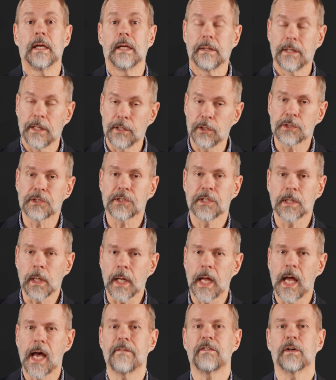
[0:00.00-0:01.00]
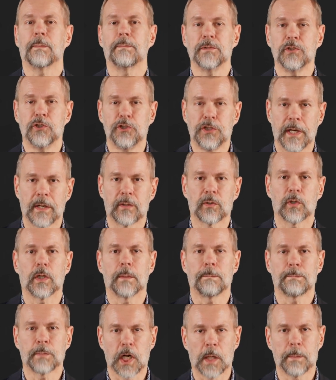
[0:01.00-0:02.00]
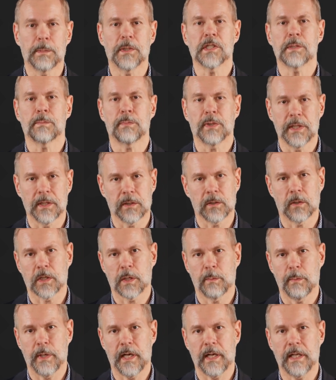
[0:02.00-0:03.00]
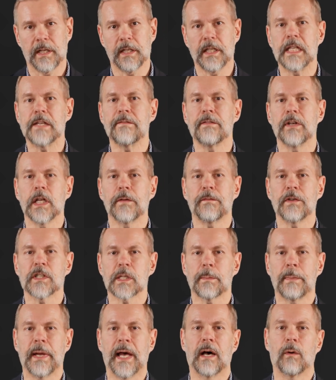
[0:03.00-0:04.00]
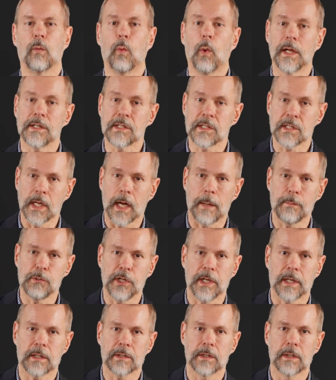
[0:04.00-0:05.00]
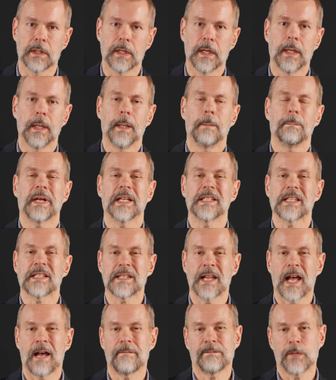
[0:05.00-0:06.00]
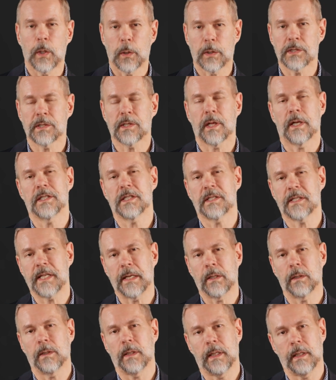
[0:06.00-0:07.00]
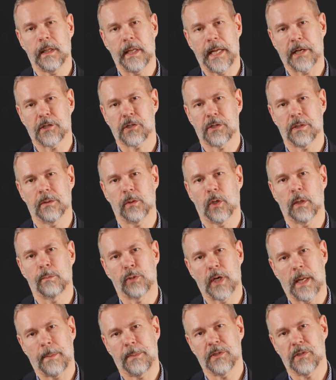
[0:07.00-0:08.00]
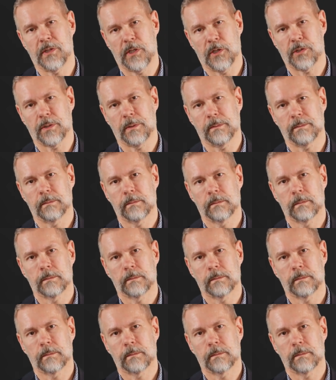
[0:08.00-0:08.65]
then you'll still have a general purpose political committee, even if it's about one subject, because it's not focused on a single election or proposition.